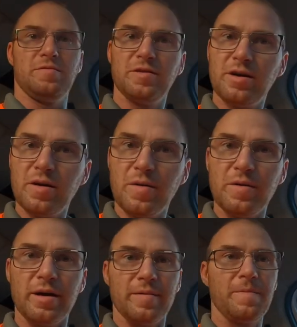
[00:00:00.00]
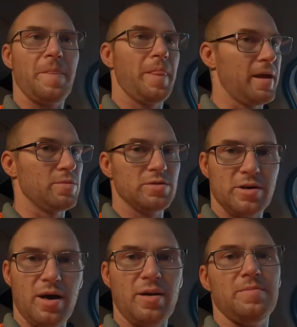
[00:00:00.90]
everything going? Like,
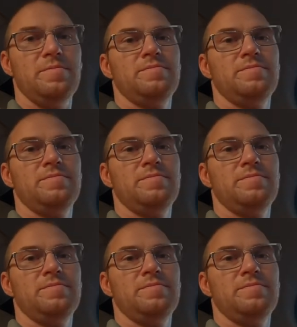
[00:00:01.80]
what's up?